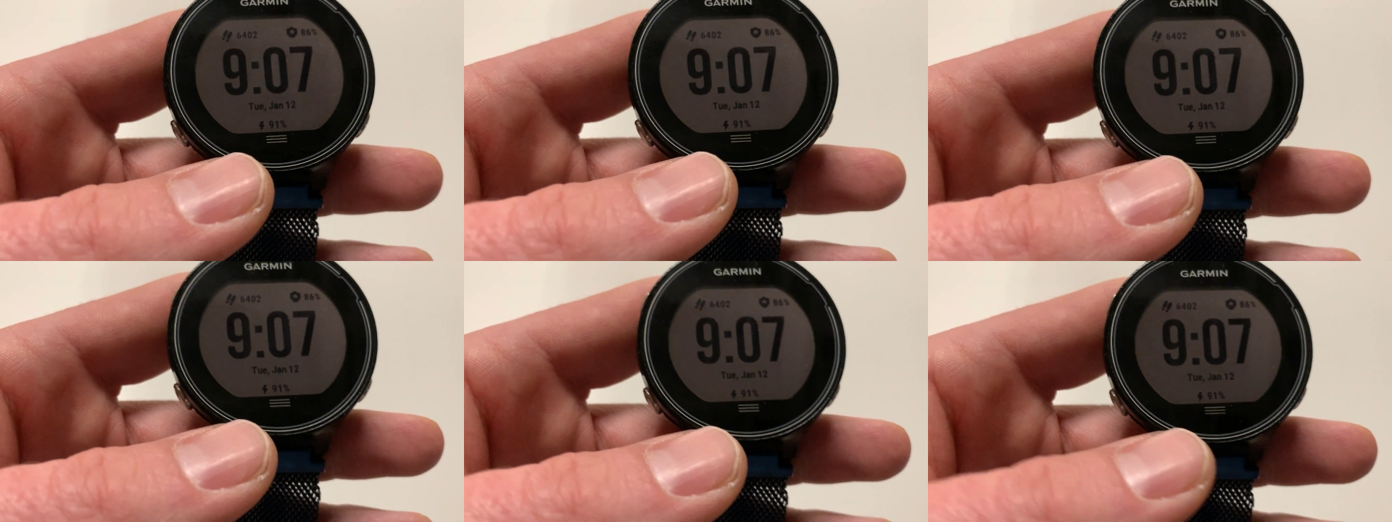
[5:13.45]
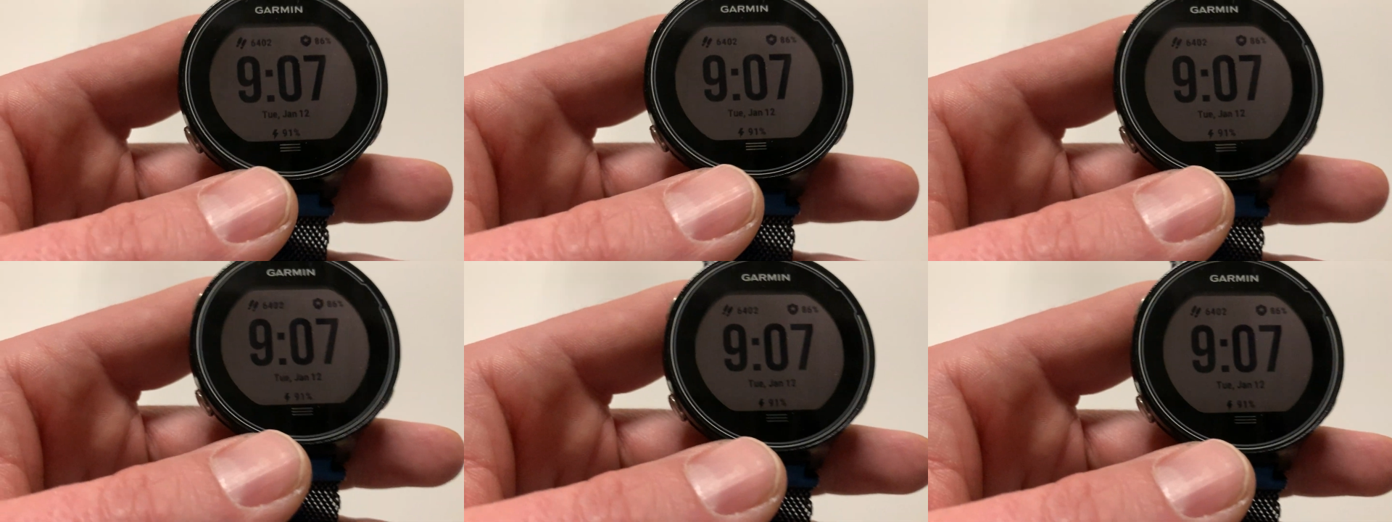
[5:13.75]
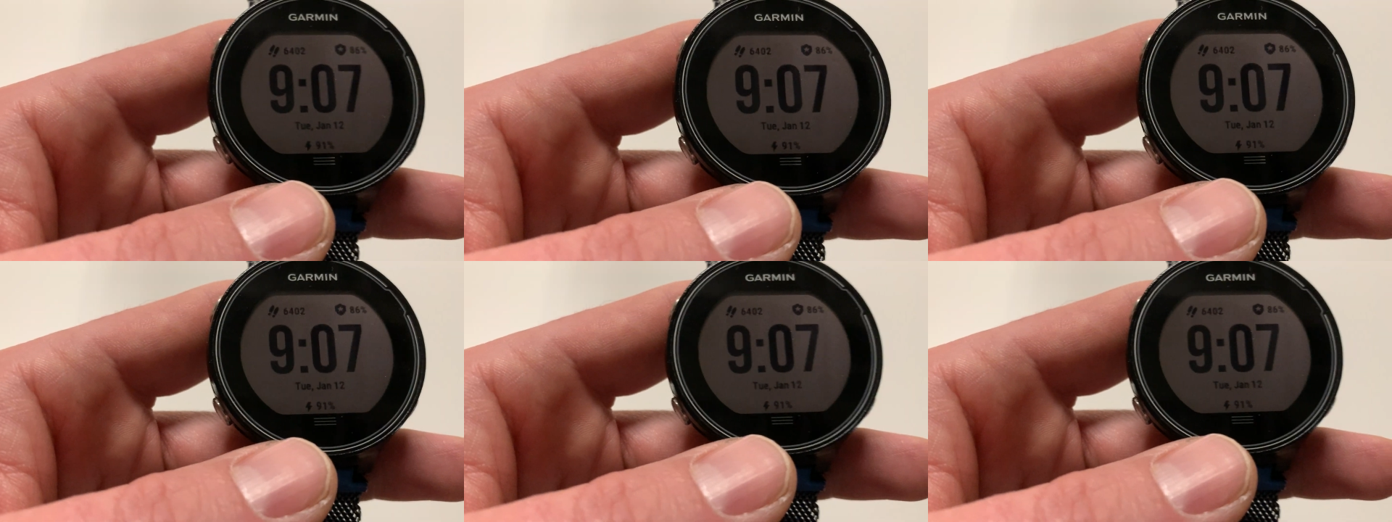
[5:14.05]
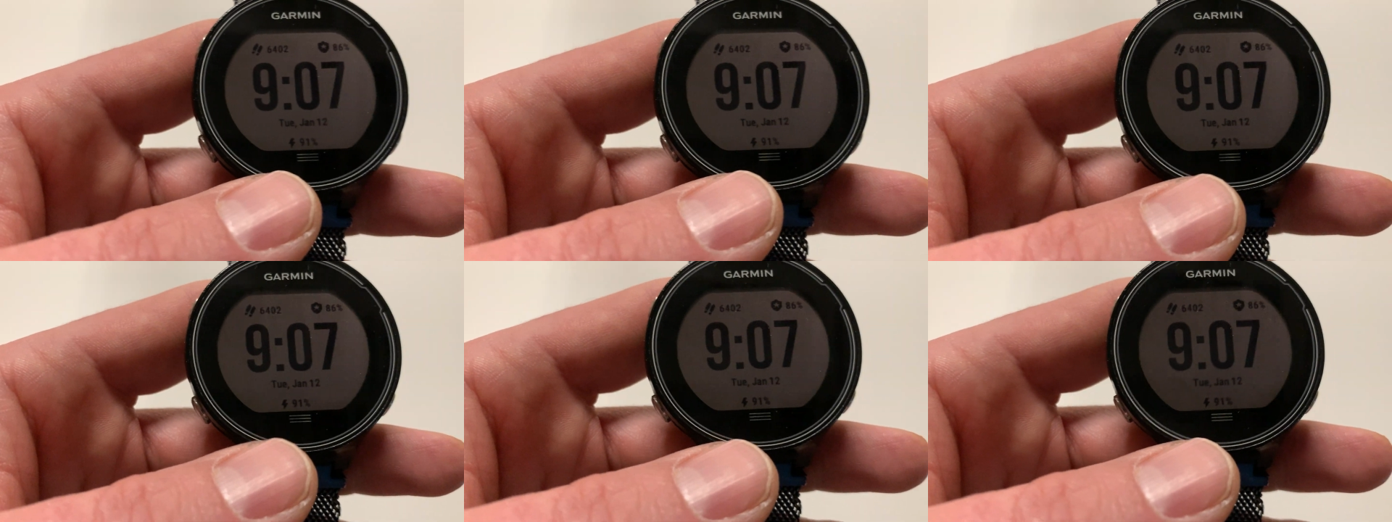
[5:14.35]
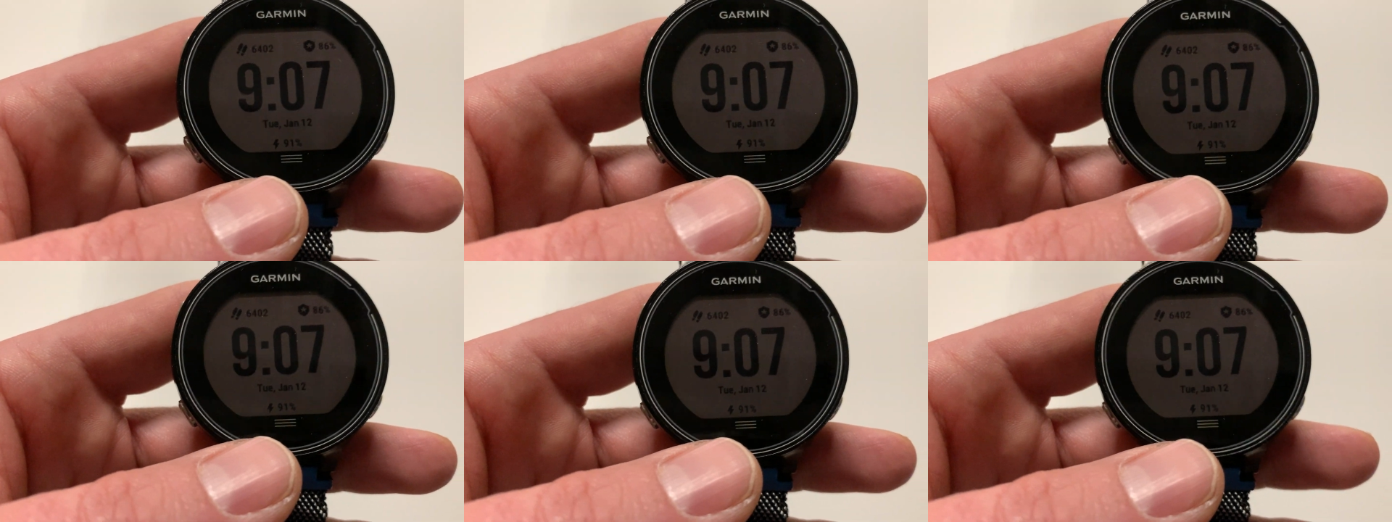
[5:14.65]
I've swam
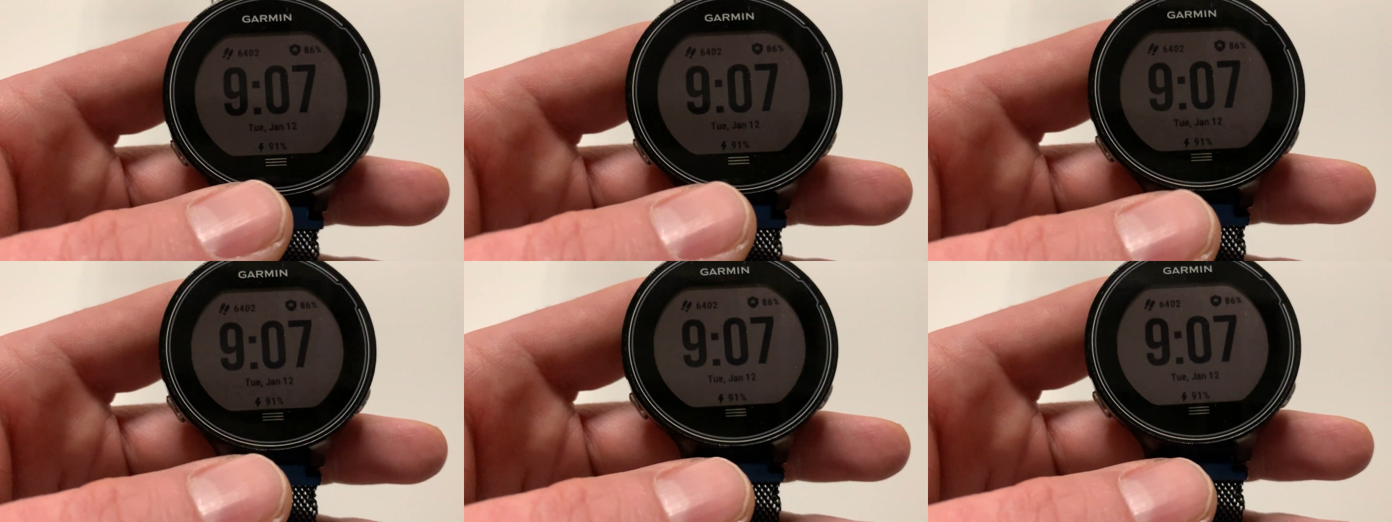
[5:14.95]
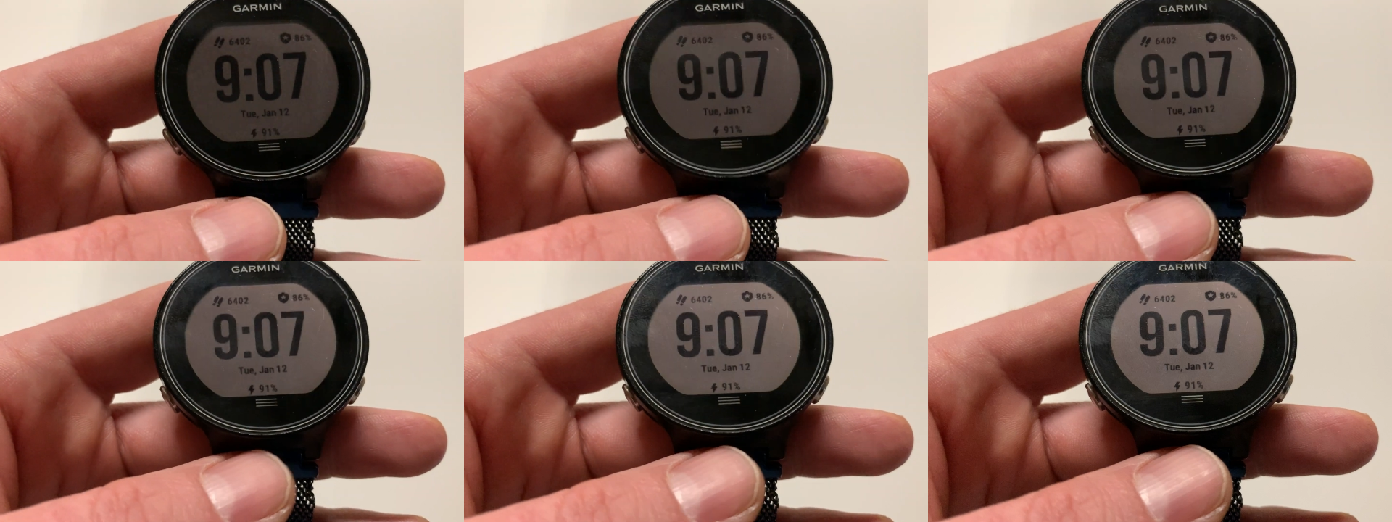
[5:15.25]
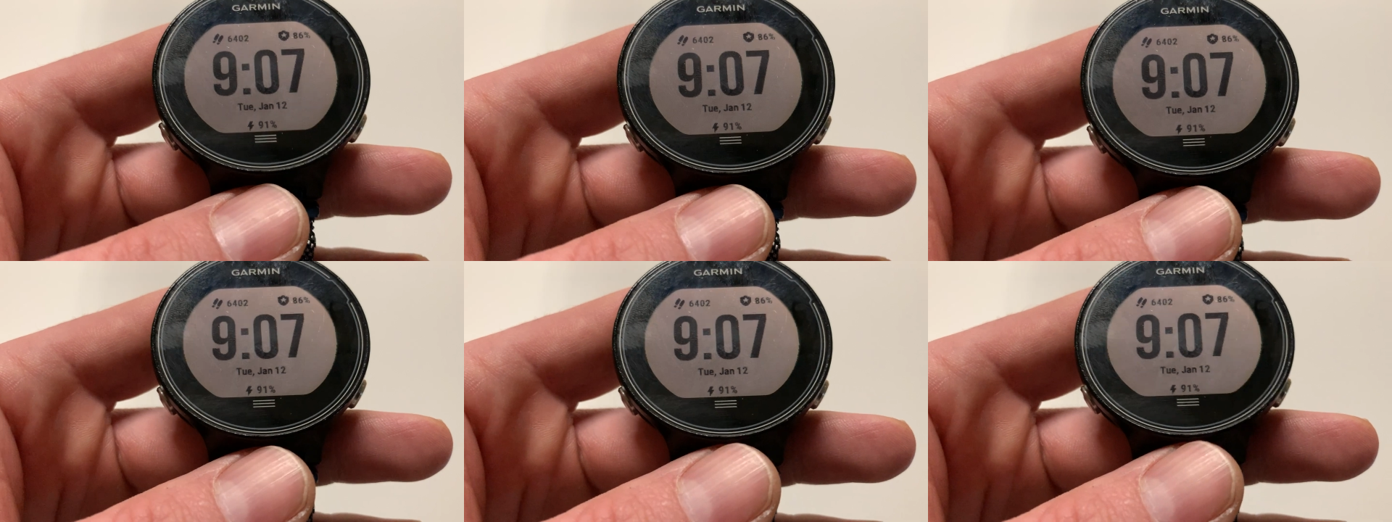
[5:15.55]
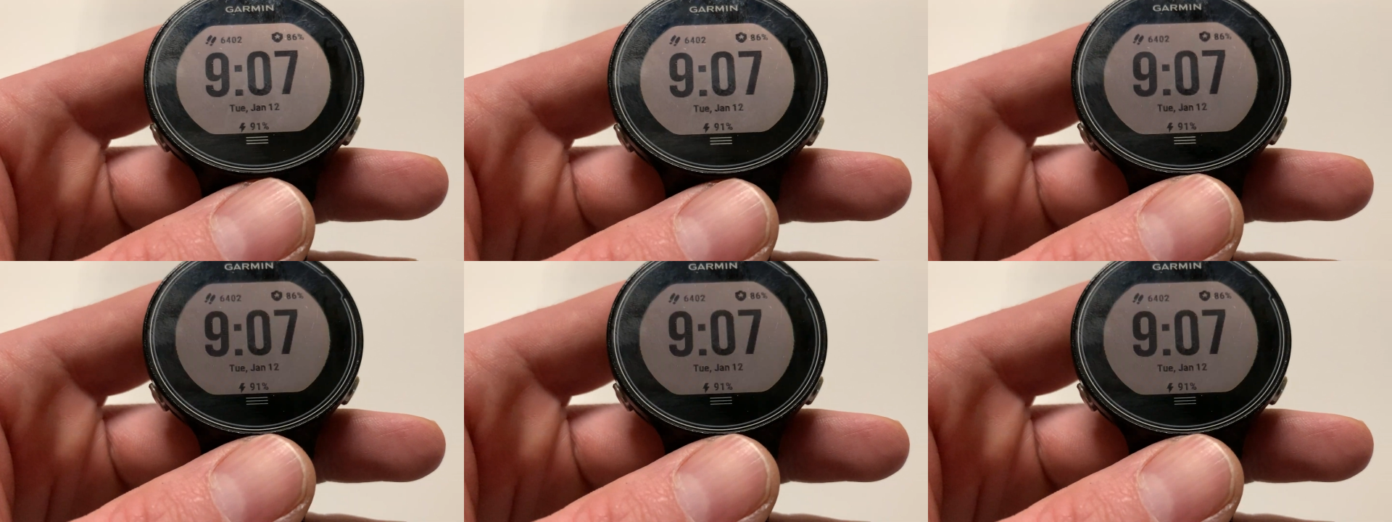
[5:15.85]
with it a ton of times.